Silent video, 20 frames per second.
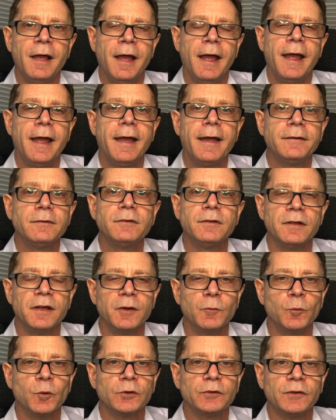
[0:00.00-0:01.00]
and
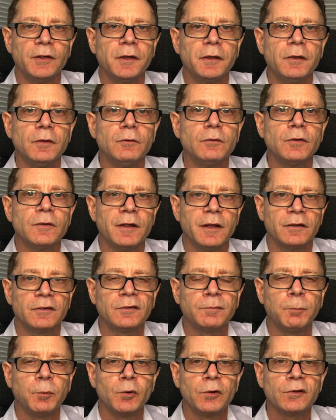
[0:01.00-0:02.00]
it will take you to that
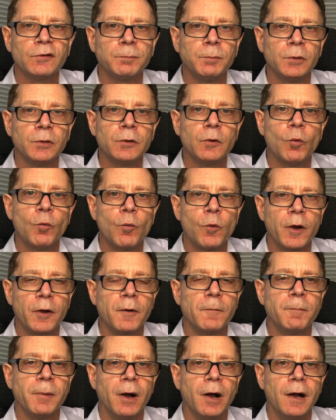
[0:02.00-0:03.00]
sports book
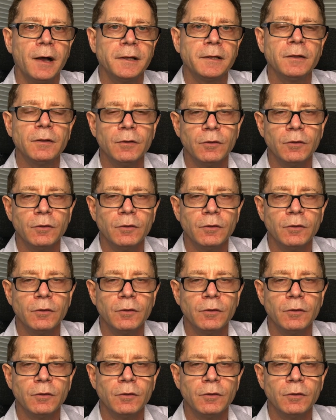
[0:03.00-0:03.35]
whereby